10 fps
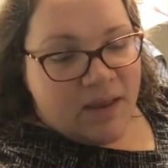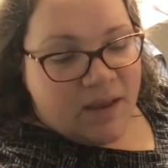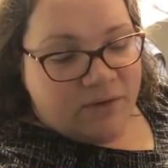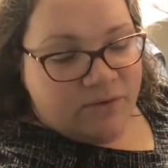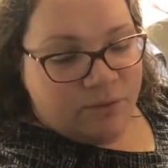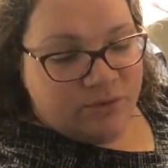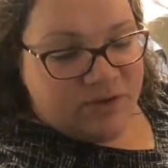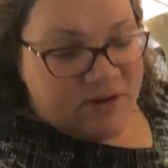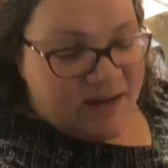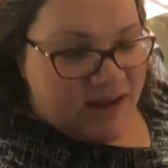And so
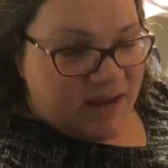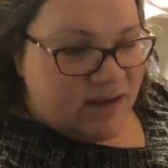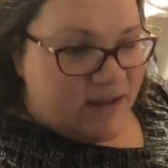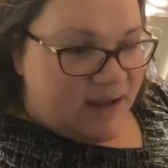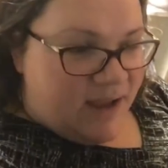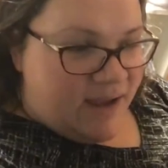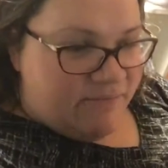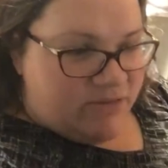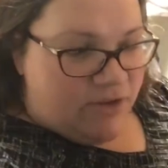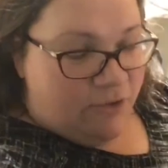today, like, having the